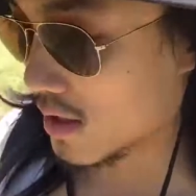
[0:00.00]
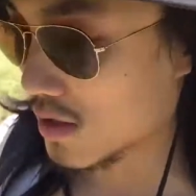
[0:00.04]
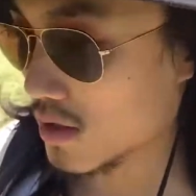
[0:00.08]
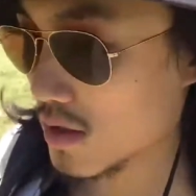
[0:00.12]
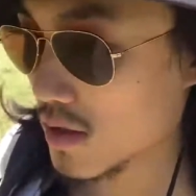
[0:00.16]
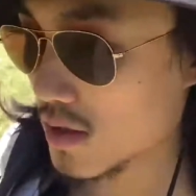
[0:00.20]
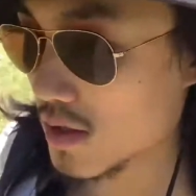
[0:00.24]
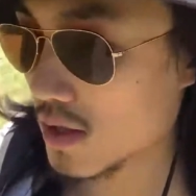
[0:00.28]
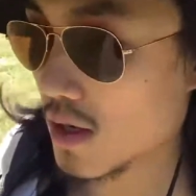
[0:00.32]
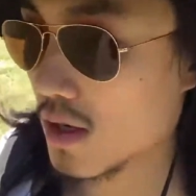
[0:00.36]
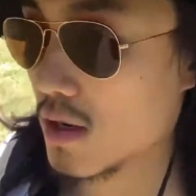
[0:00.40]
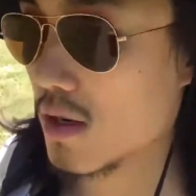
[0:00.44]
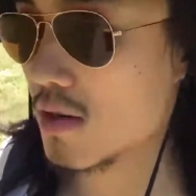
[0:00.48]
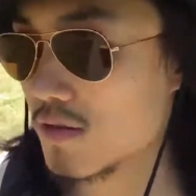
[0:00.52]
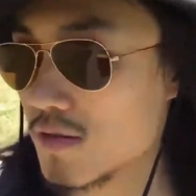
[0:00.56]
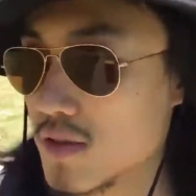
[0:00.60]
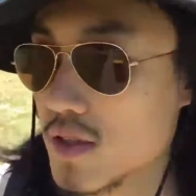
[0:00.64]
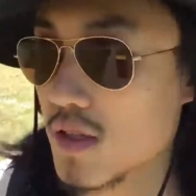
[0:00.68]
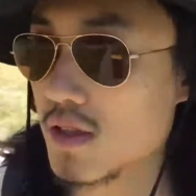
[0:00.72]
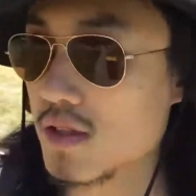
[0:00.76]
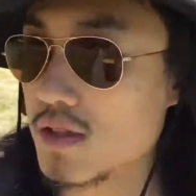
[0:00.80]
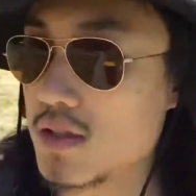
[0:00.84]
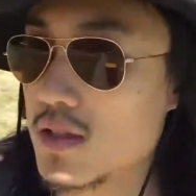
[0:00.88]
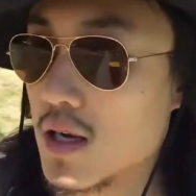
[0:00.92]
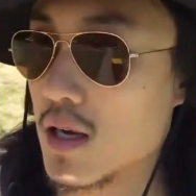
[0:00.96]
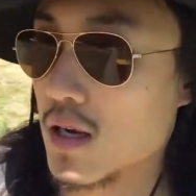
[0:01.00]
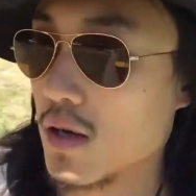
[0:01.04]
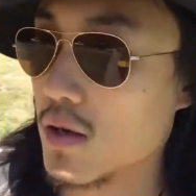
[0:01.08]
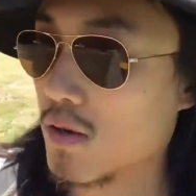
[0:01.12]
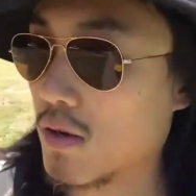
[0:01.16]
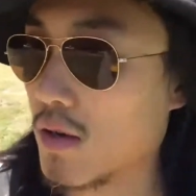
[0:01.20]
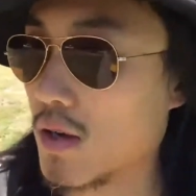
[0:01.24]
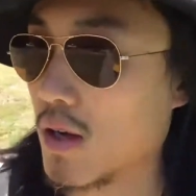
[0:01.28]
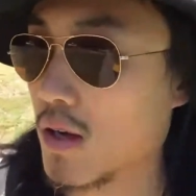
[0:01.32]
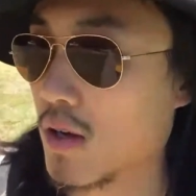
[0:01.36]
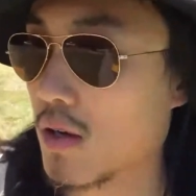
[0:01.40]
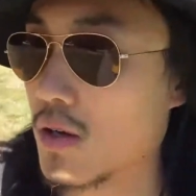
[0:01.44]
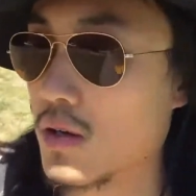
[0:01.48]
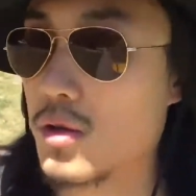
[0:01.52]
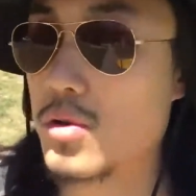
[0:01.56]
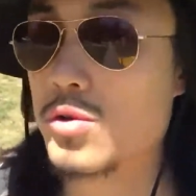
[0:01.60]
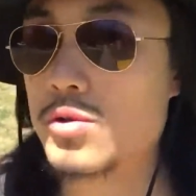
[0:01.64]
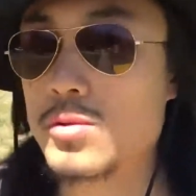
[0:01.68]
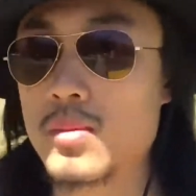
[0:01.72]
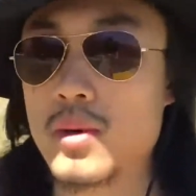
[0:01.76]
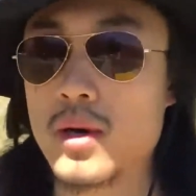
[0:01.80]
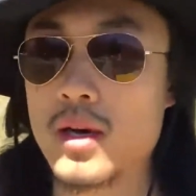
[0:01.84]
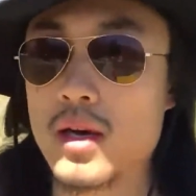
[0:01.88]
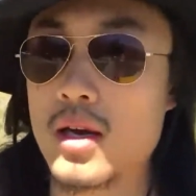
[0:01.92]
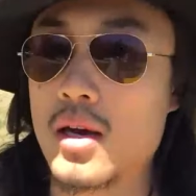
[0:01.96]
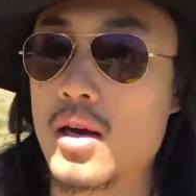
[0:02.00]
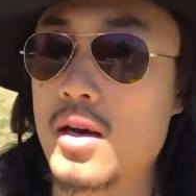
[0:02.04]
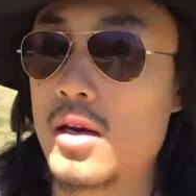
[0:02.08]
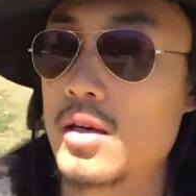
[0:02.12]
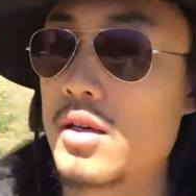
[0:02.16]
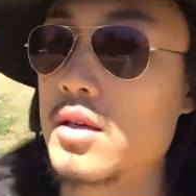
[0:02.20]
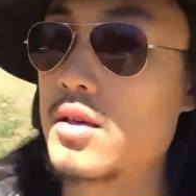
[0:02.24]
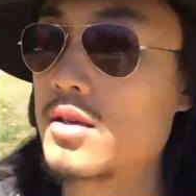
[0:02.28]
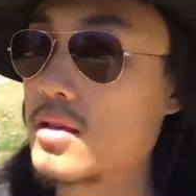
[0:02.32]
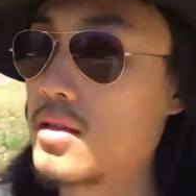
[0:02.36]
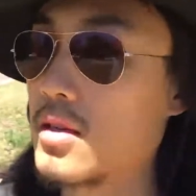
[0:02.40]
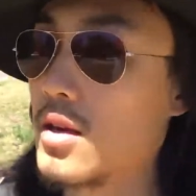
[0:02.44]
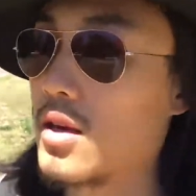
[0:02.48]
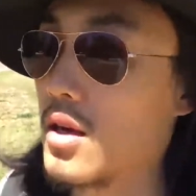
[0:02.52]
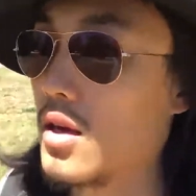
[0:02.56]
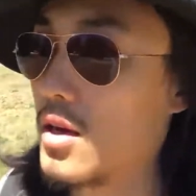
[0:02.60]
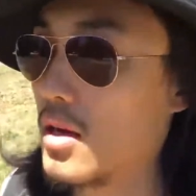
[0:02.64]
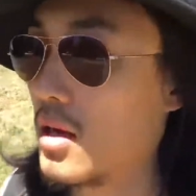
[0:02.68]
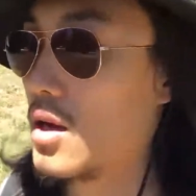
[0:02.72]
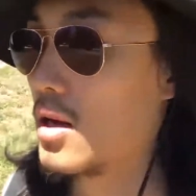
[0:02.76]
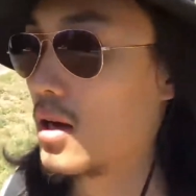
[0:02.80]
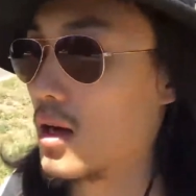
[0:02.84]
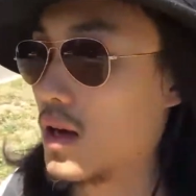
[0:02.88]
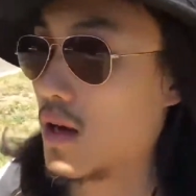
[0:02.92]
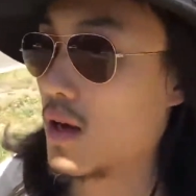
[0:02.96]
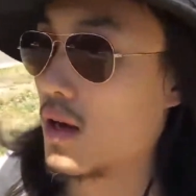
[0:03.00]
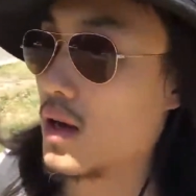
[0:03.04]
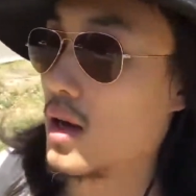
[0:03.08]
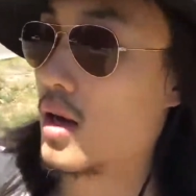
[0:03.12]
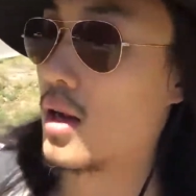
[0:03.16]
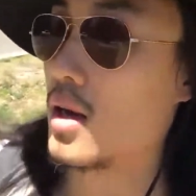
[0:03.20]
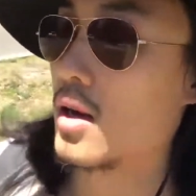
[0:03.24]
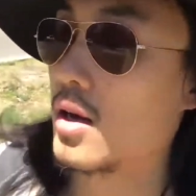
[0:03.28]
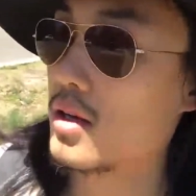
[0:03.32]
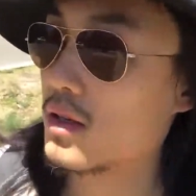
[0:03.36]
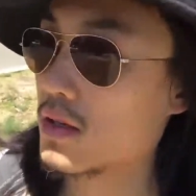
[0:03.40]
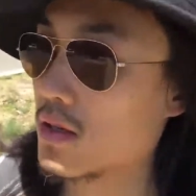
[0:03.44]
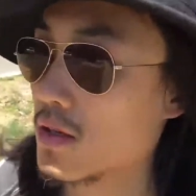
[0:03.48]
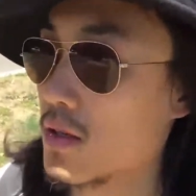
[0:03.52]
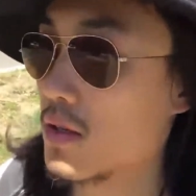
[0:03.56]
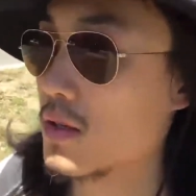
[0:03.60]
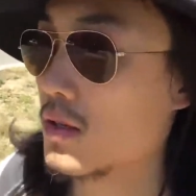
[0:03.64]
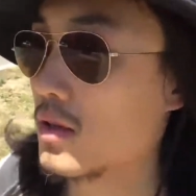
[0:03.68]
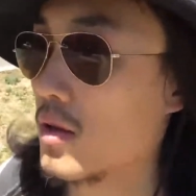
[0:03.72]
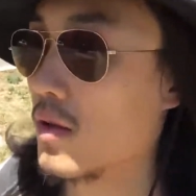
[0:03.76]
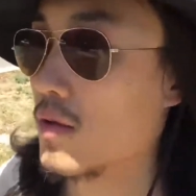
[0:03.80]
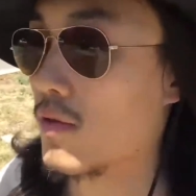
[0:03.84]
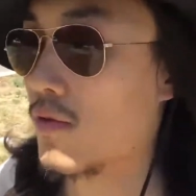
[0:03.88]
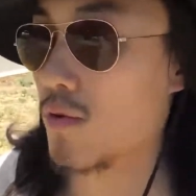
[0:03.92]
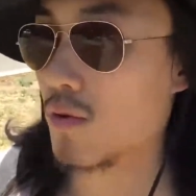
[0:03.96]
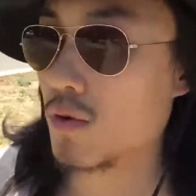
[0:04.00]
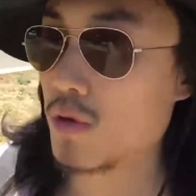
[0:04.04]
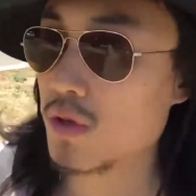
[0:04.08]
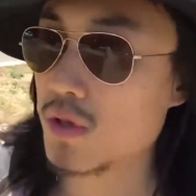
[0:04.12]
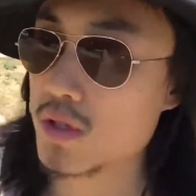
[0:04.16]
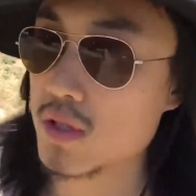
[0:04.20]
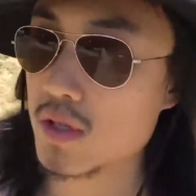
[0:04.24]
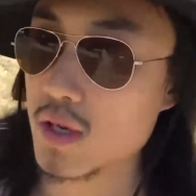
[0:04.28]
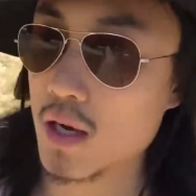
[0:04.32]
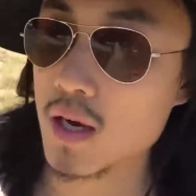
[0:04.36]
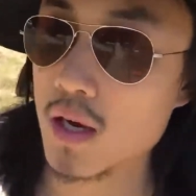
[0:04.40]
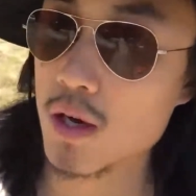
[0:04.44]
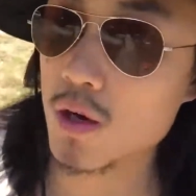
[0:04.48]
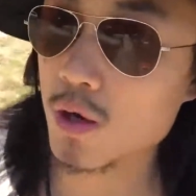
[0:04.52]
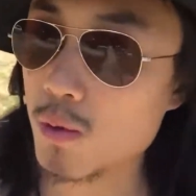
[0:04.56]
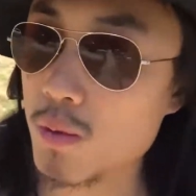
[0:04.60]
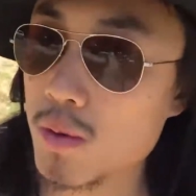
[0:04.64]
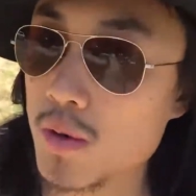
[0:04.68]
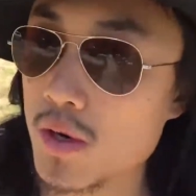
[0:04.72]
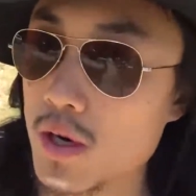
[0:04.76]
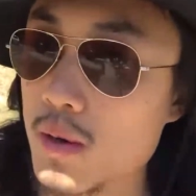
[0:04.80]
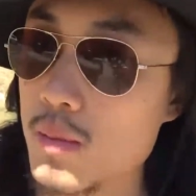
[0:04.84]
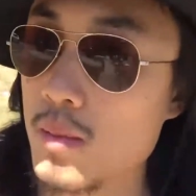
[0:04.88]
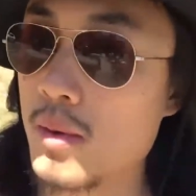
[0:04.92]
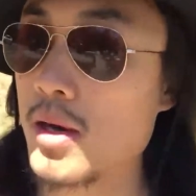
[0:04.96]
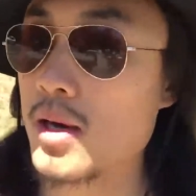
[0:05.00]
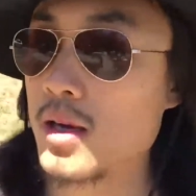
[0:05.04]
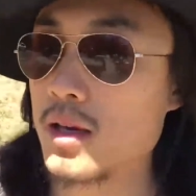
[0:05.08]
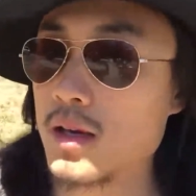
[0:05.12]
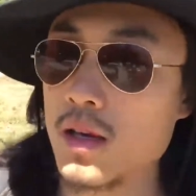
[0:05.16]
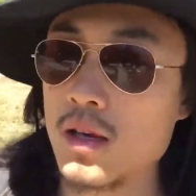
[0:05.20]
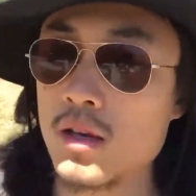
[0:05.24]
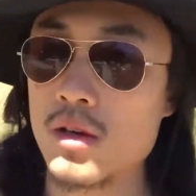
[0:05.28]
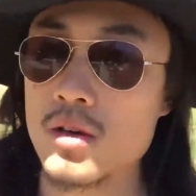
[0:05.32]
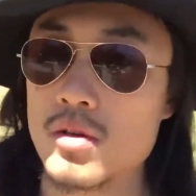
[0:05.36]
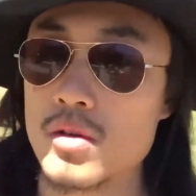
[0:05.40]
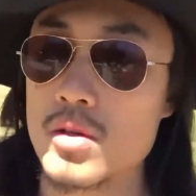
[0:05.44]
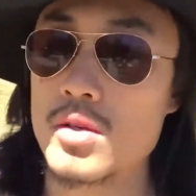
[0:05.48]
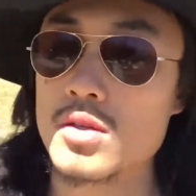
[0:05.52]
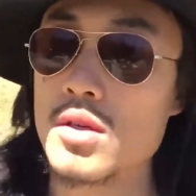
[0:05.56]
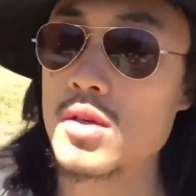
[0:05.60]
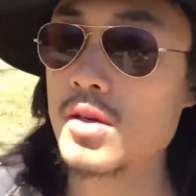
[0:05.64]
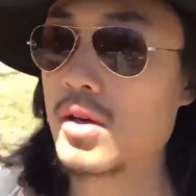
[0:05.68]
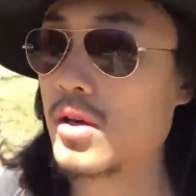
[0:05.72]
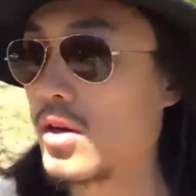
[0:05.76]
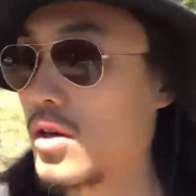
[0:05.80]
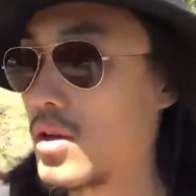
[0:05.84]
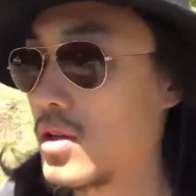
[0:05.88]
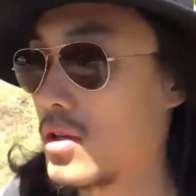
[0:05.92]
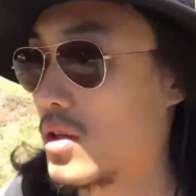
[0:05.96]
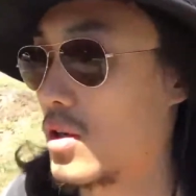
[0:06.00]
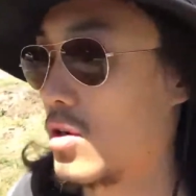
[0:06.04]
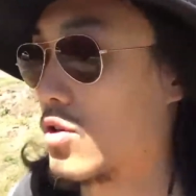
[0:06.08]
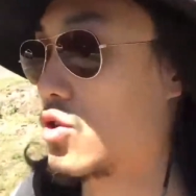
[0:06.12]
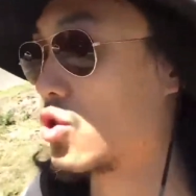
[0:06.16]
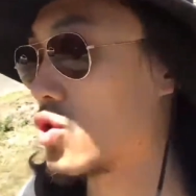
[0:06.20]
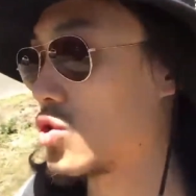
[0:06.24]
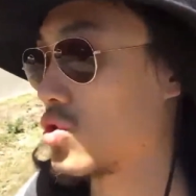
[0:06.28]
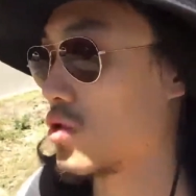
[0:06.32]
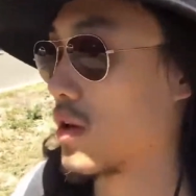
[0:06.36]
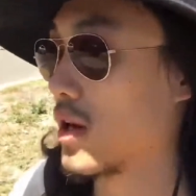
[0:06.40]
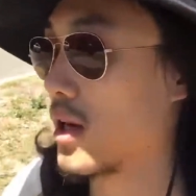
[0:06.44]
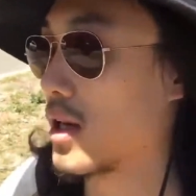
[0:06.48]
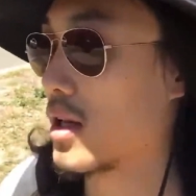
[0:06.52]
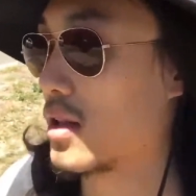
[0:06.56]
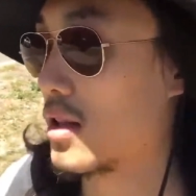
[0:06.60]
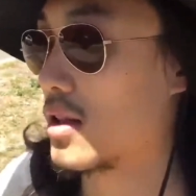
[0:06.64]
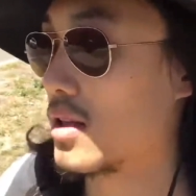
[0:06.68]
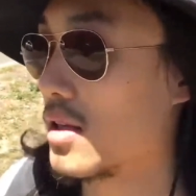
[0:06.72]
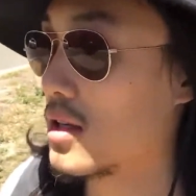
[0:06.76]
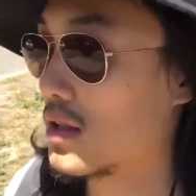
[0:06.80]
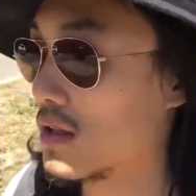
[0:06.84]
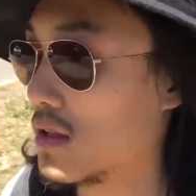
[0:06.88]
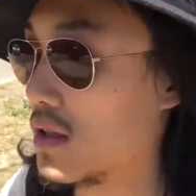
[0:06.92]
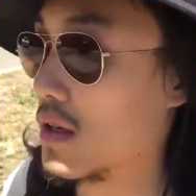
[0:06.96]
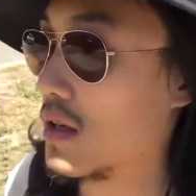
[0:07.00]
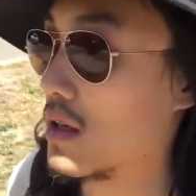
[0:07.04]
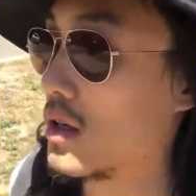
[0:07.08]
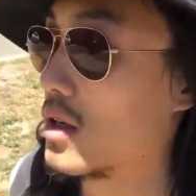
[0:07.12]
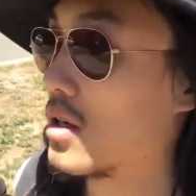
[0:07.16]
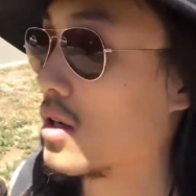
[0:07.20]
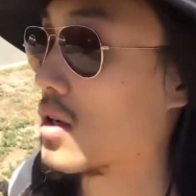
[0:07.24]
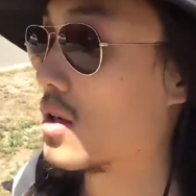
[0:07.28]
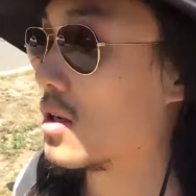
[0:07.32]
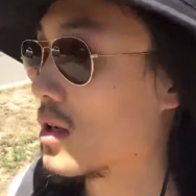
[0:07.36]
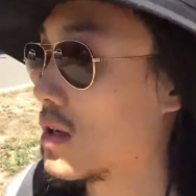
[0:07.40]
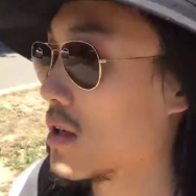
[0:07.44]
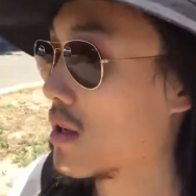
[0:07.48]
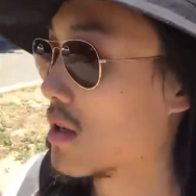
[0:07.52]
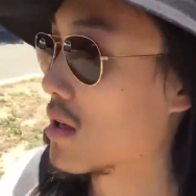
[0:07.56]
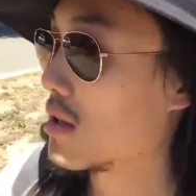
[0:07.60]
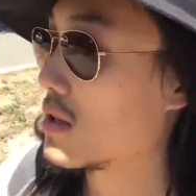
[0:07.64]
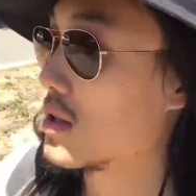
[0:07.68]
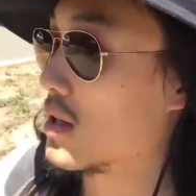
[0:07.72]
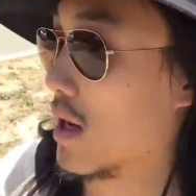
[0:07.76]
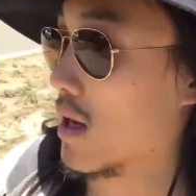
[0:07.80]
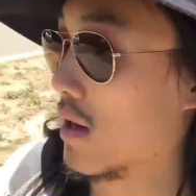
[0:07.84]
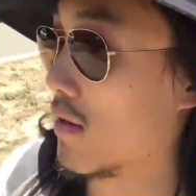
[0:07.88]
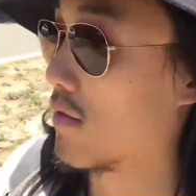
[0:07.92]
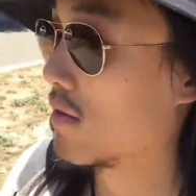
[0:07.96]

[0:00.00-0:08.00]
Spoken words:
I just kind of sit down, I close my eyes, and I open up my ears. So I just try and listen to